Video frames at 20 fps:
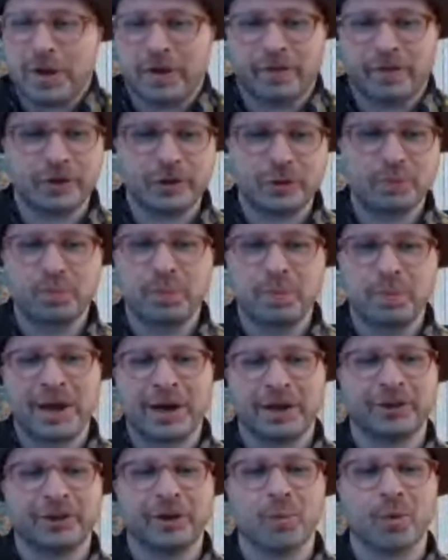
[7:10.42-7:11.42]
If it's
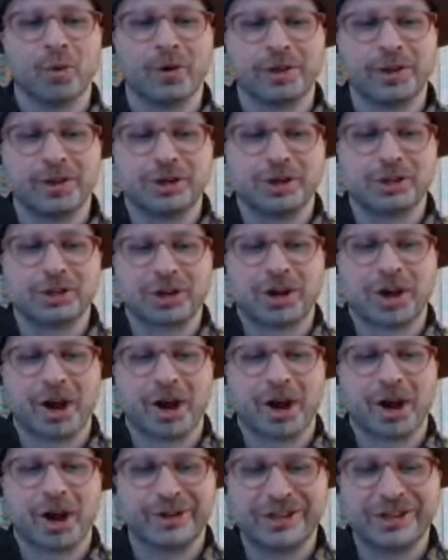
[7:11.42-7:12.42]
anything more than just
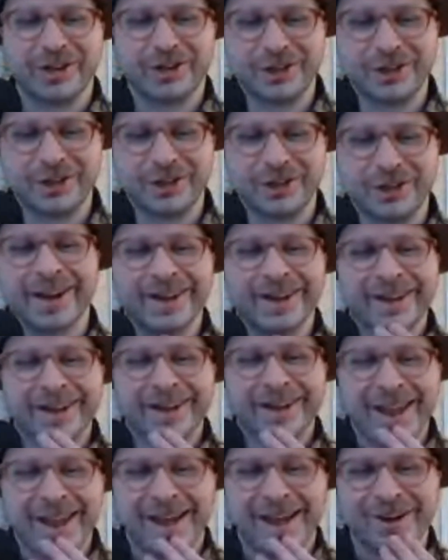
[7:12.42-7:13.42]
a
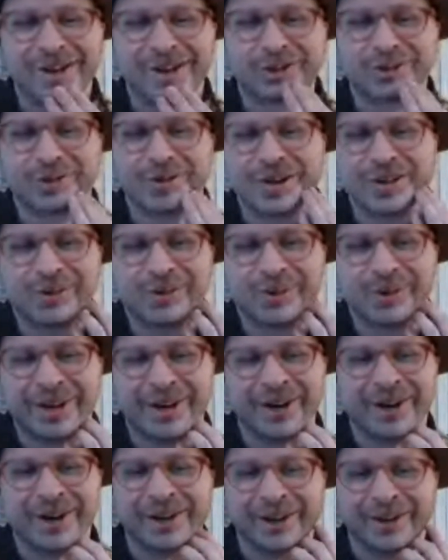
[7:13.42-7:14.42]
conversation at a
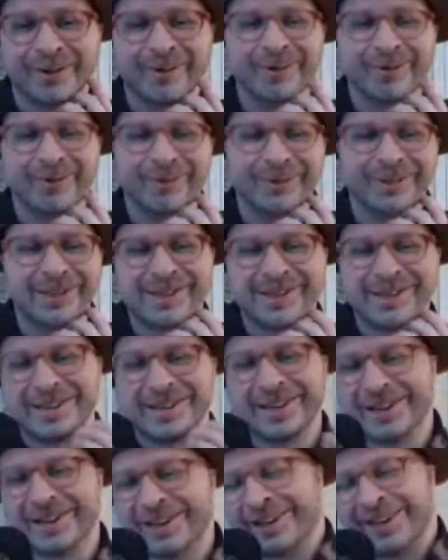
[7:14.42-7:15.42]
stressful hearing in
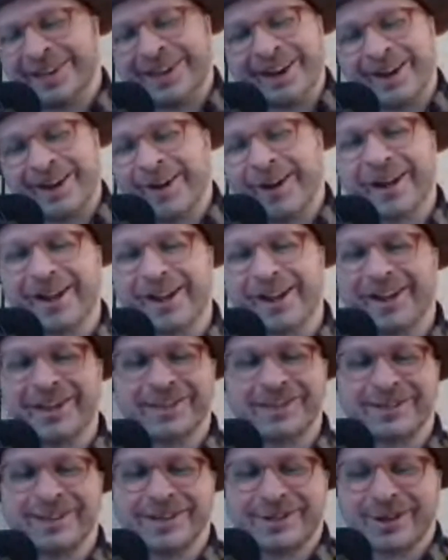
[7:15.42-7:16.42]
DC, you know,
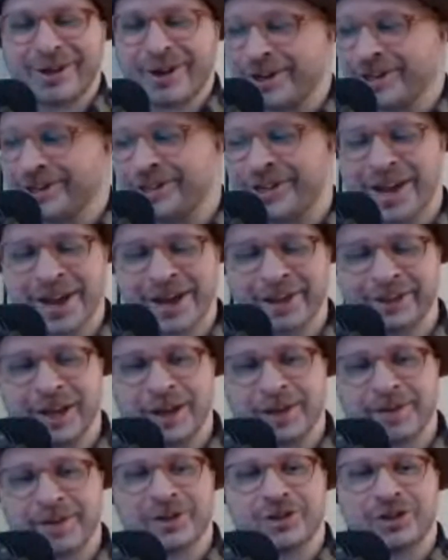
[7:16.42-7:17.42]
it's hard to say.
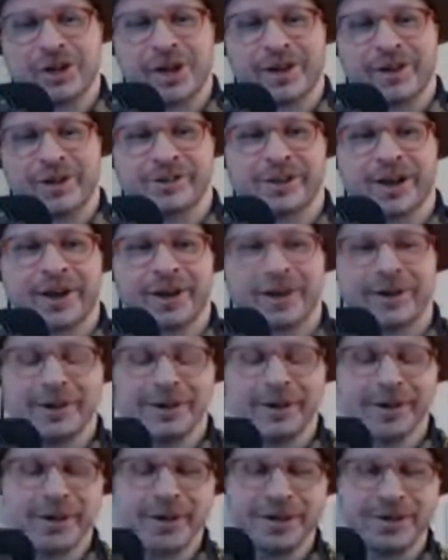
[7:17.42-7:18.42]
And the FHA is not
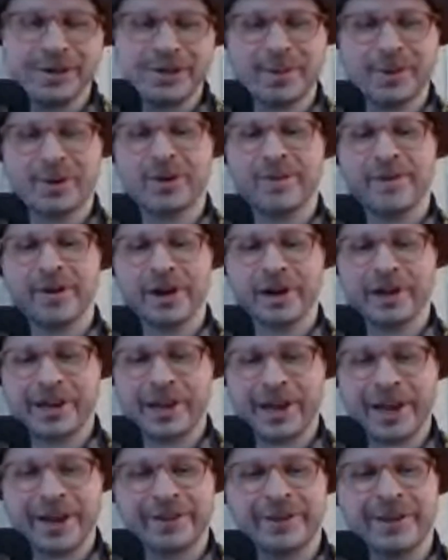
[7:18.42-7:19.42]
typically
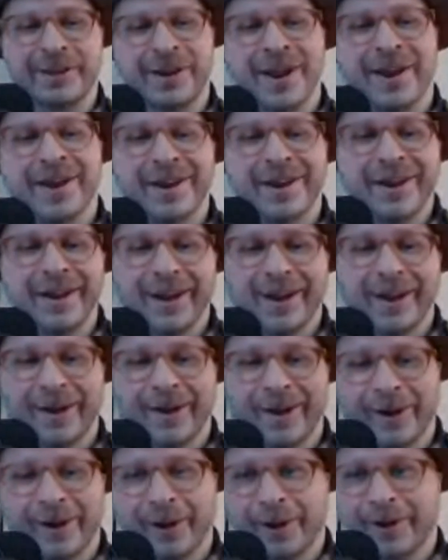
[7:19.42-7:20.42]
very candid,
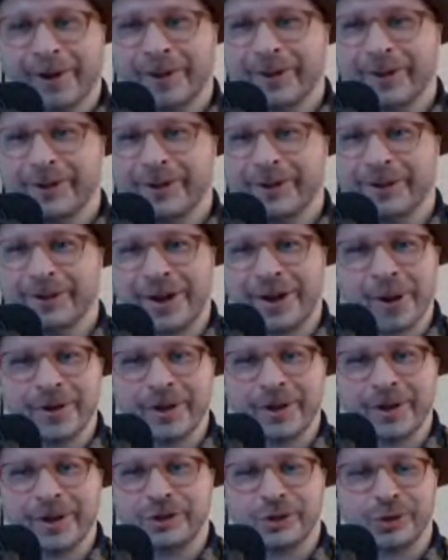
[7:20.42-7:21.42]
you
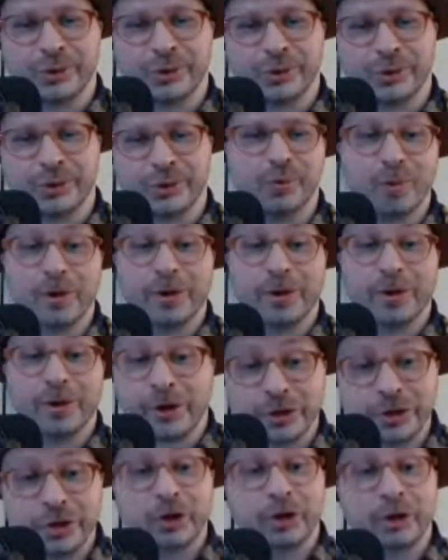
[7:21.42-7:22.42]
know, as to
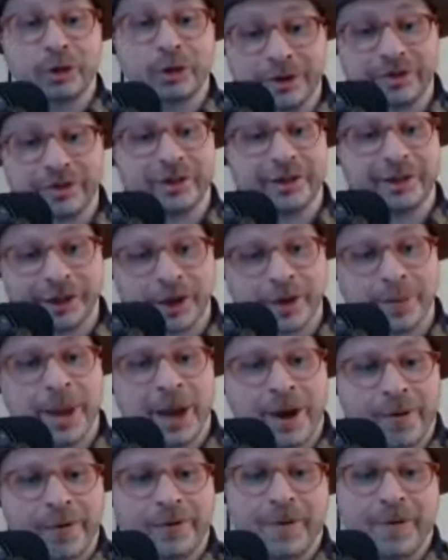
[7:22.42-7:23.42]
what they're internally
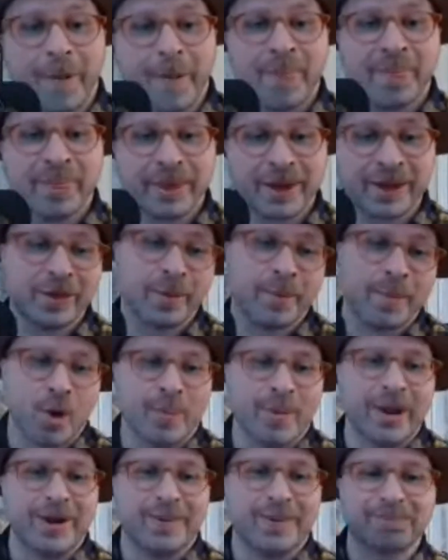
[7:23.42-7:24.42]
thinking about in
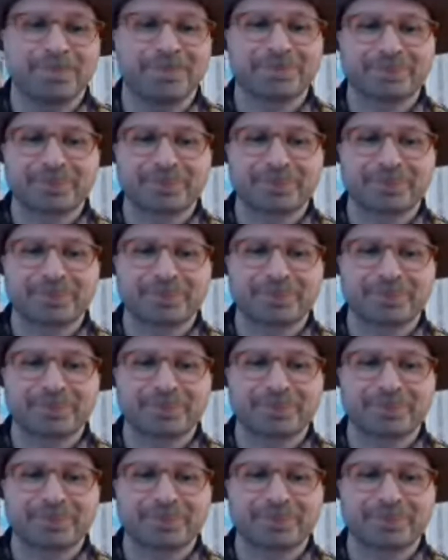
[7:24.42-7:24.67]
the moment.